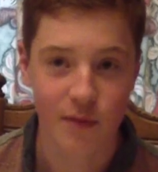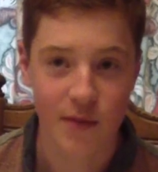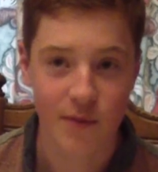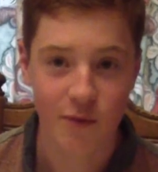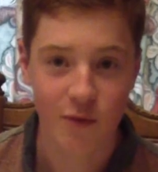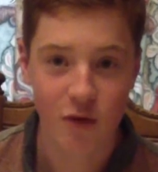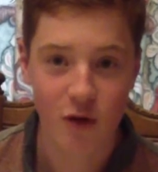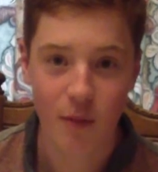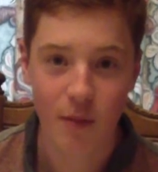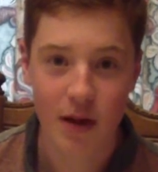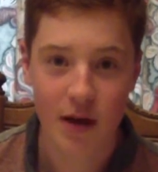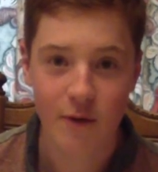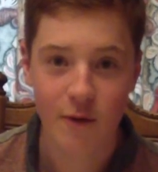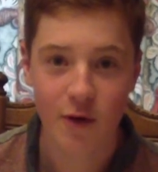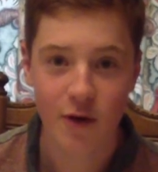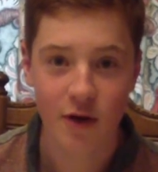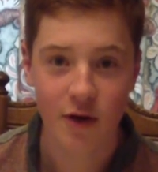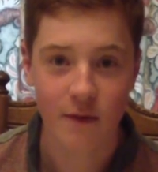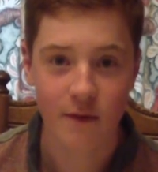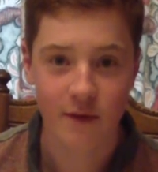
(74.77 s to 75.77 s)
we probably
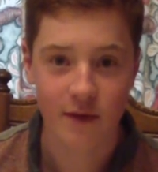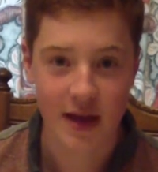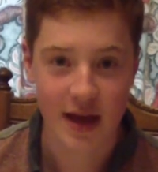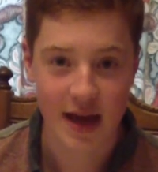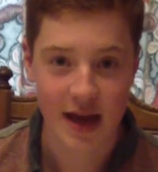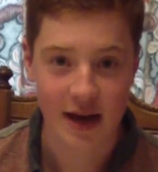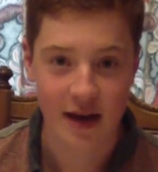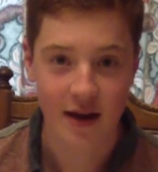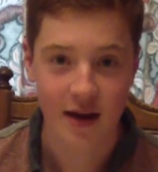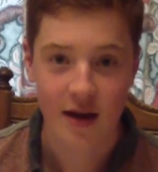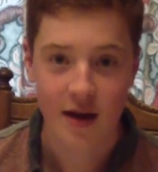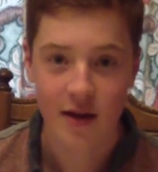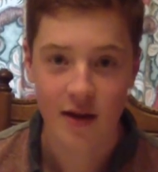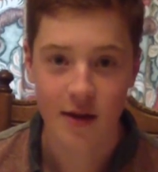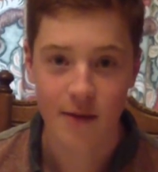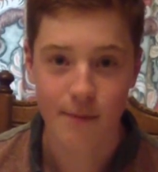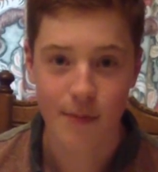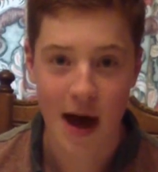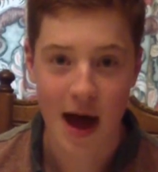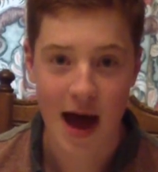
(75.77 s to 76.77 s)
wouldn't have seen
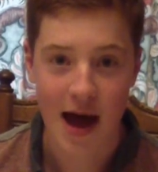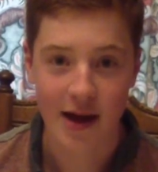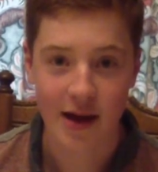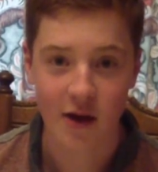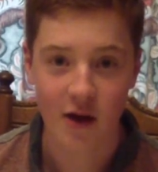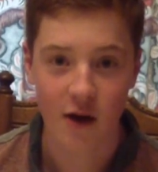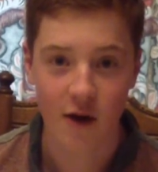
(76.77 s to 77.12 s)
the back